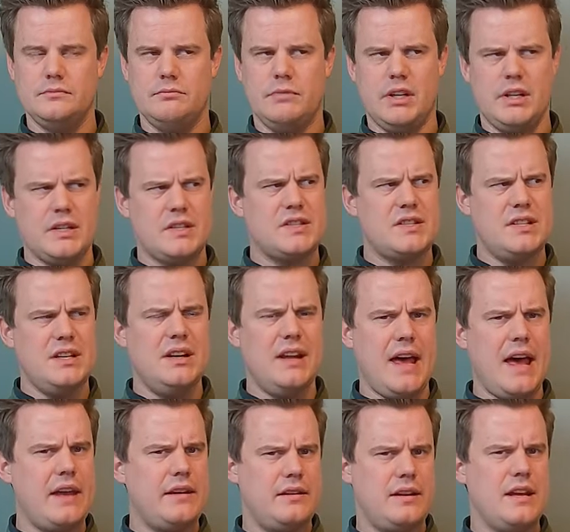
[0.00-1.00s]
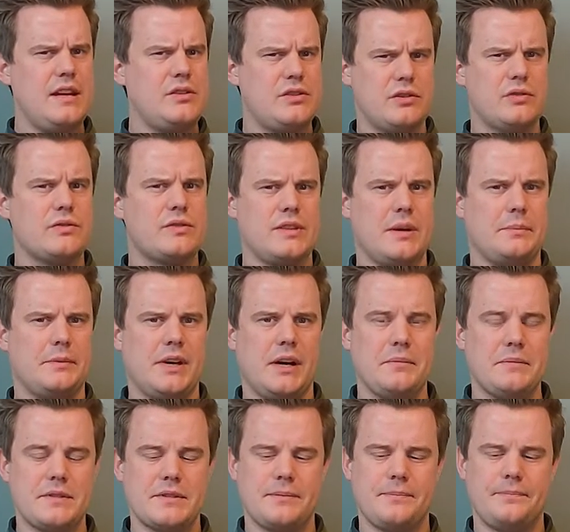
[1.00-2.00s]
but I still had issues
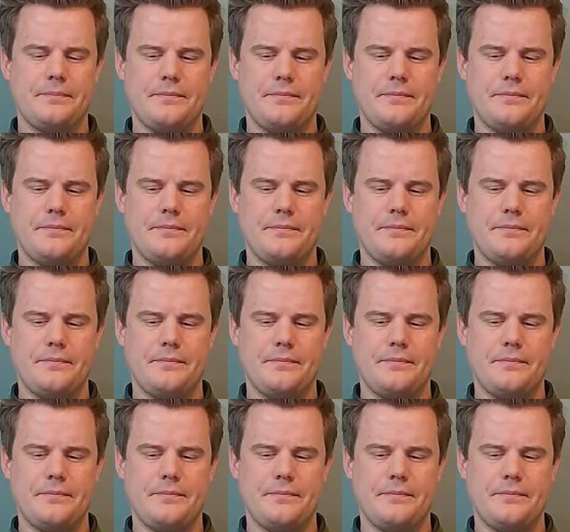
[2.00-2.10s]
sometimes.